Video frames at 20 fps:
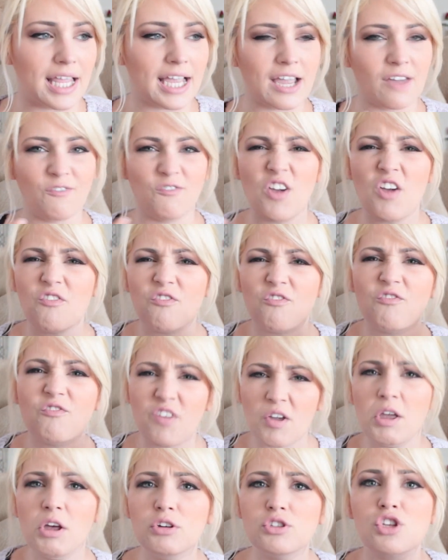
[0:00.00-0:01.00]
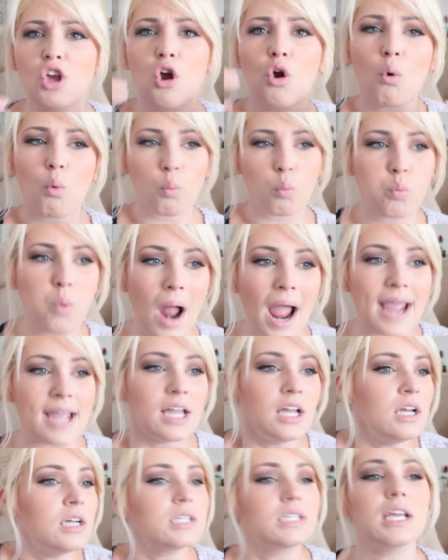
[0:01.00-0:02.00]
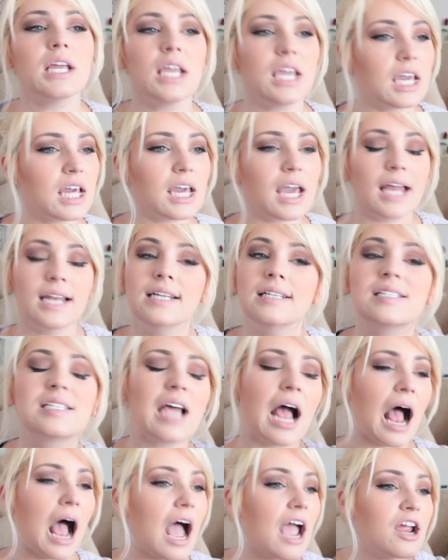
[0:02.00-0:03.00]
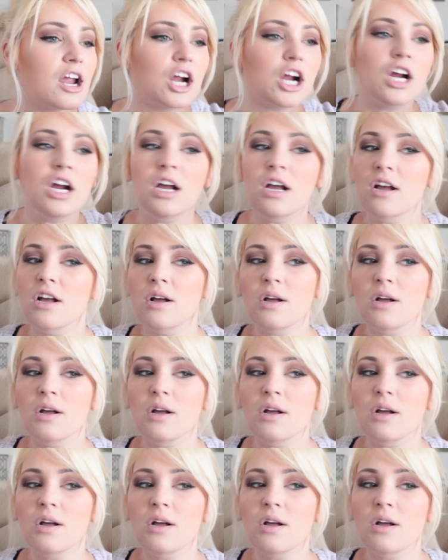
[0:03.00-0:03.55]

Like if it feels right to eat an entire